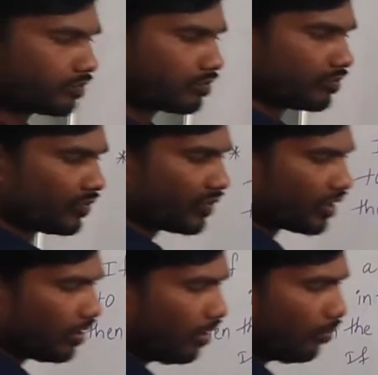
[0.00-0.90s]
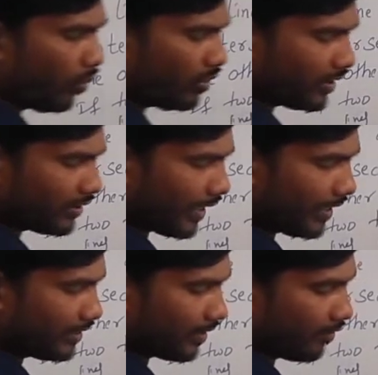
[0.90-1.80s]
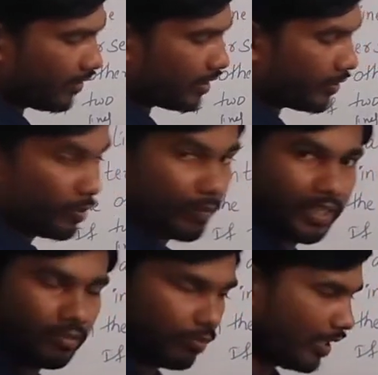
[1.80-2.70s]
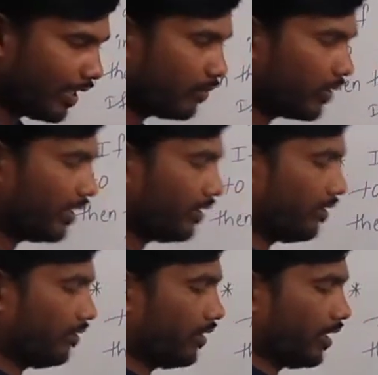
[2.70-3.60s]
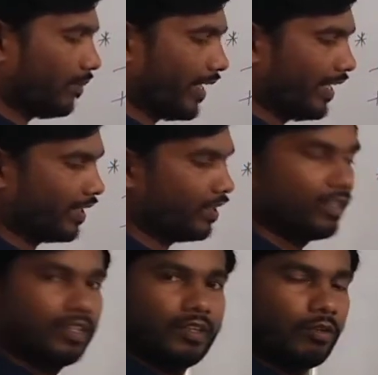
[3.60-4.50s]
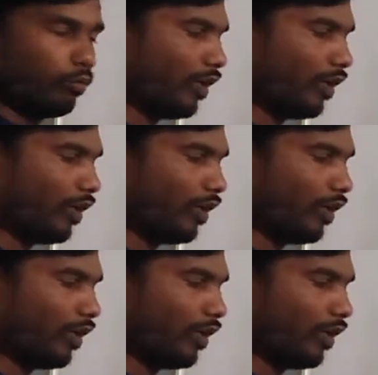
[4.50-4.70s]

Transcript: both the sides for the numerator, what I am doing, I am adding 1 1